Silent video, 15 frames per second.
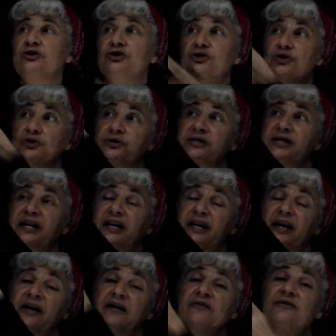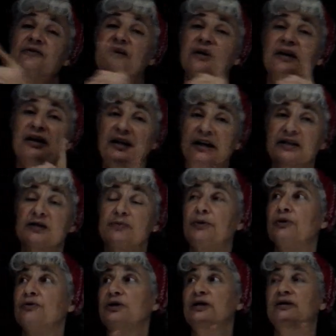Do you notice I have an
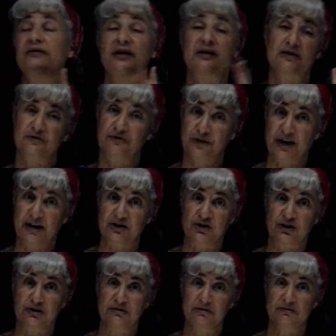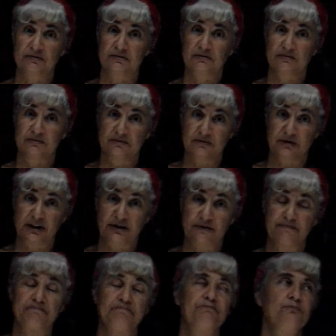exponent? That's a fraction,
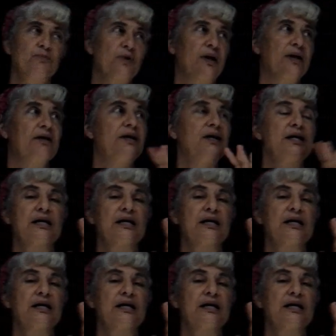right? Okay,